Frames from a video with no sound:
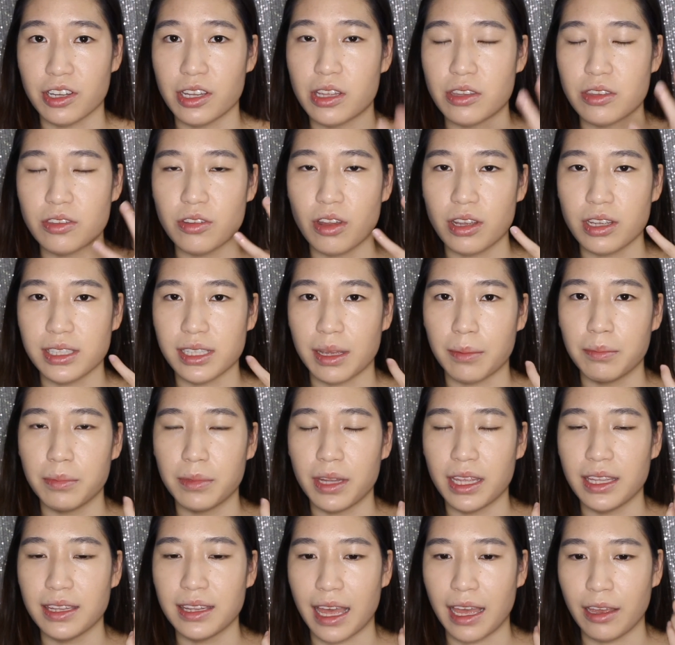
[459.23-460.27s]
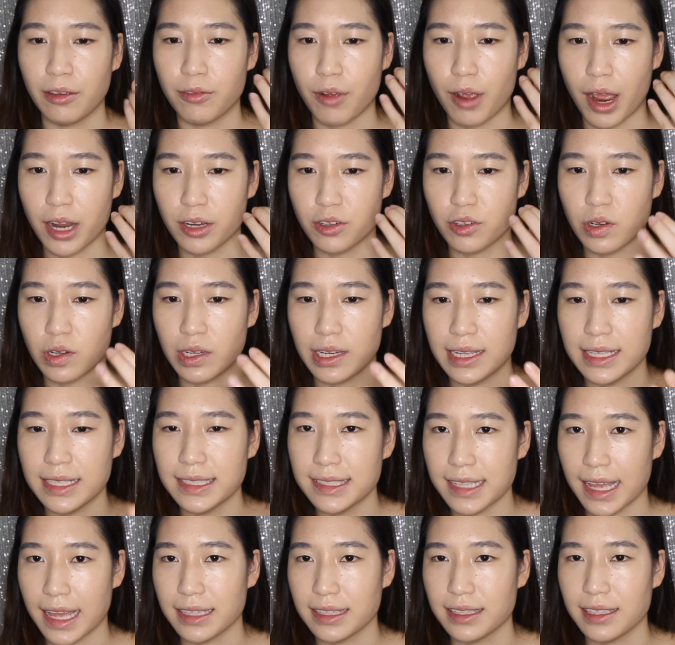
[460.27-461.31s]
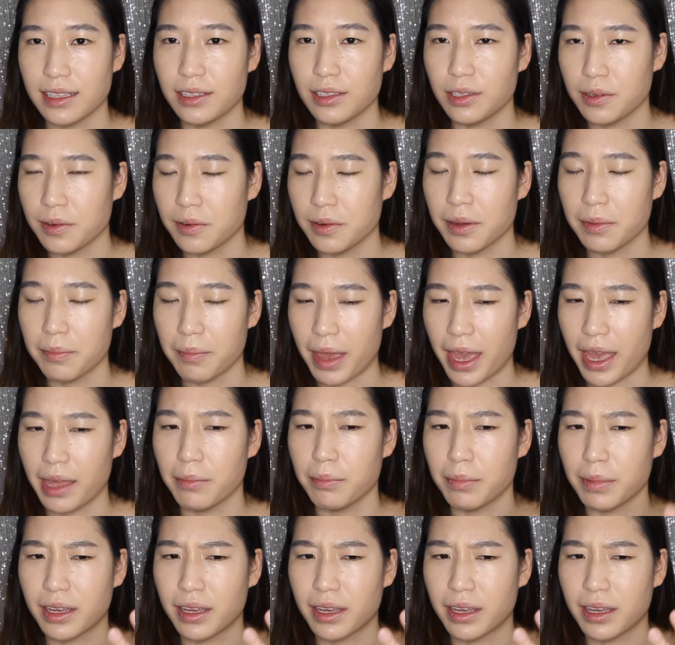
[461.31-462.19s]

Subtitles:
It's not something that gradually sets into a matte,